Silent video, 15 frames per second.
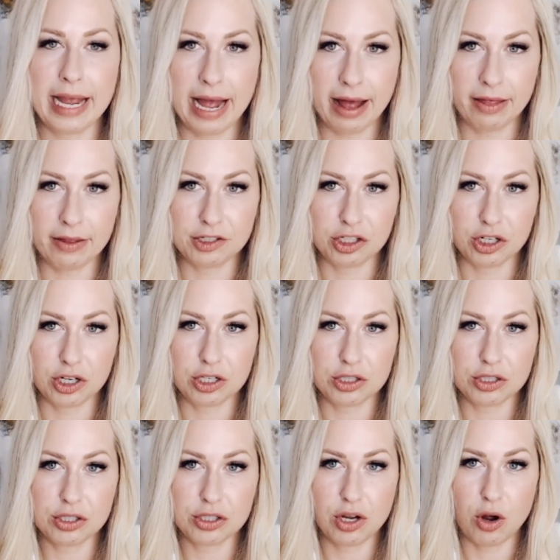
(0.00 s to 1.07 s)
calendar.
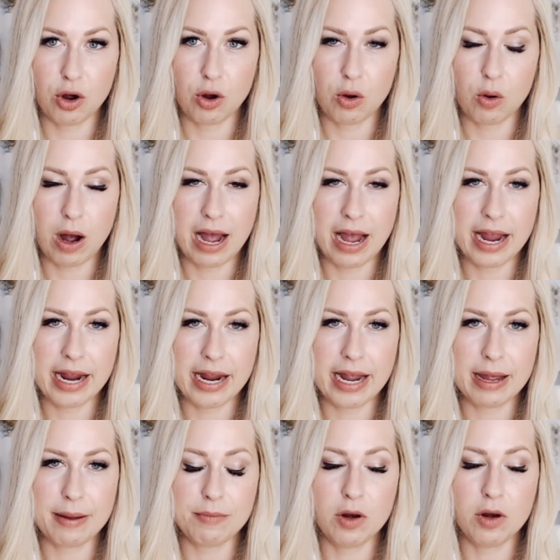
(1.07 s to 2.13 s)
So I
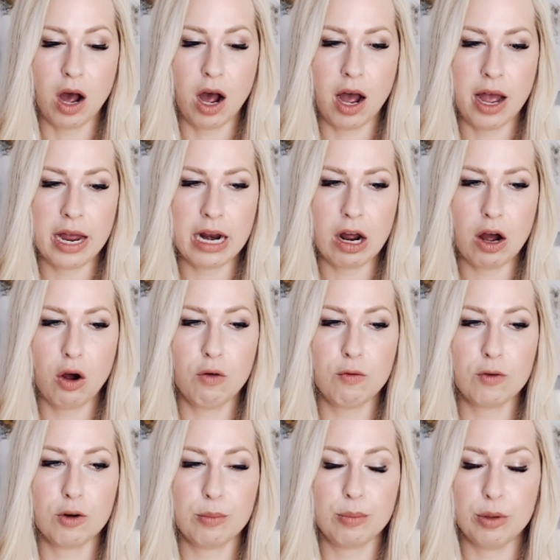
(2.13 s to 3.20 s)
am not
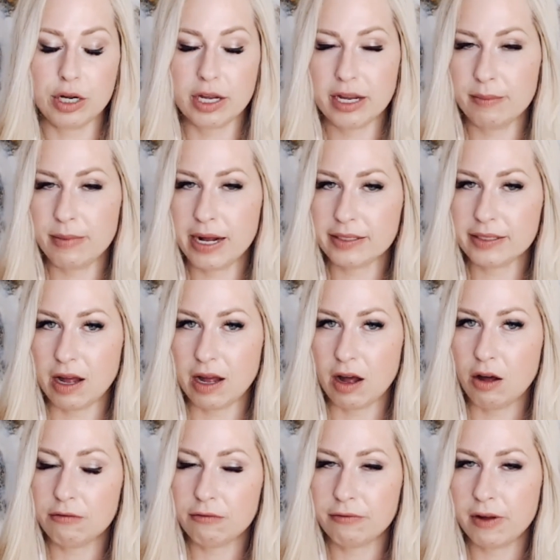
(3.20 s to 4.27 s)
overbooking
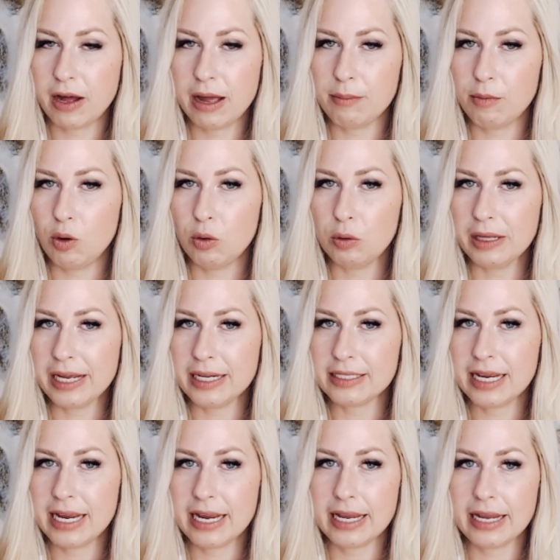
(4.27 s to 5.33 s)
myself. I'm only
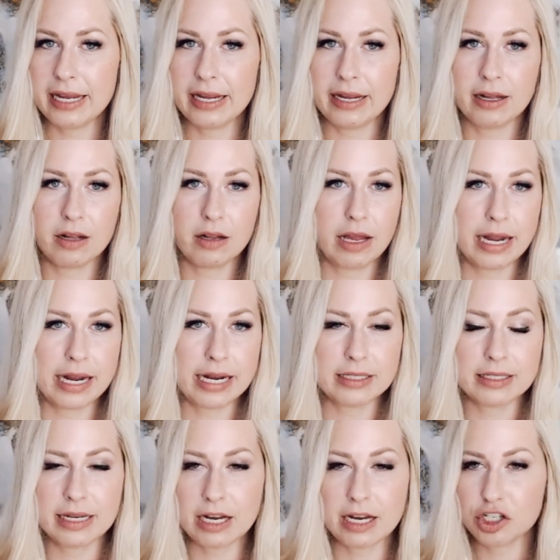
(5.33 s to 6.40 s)
taking client
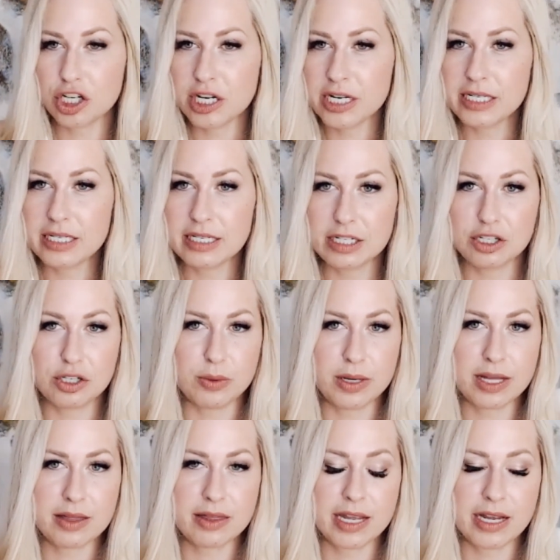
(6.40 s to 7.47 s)
sessions and
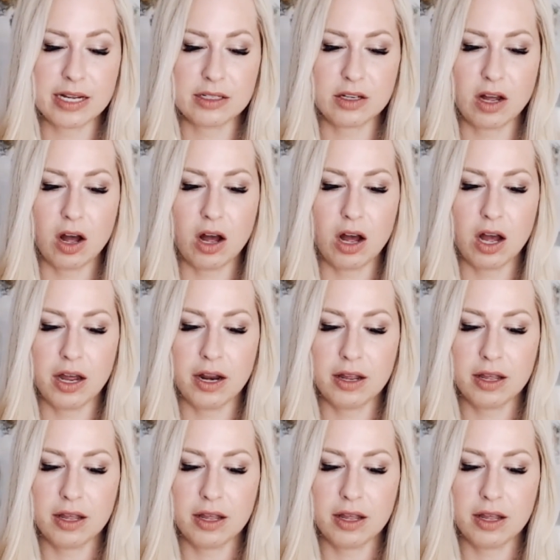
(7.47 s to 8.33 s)
doing things on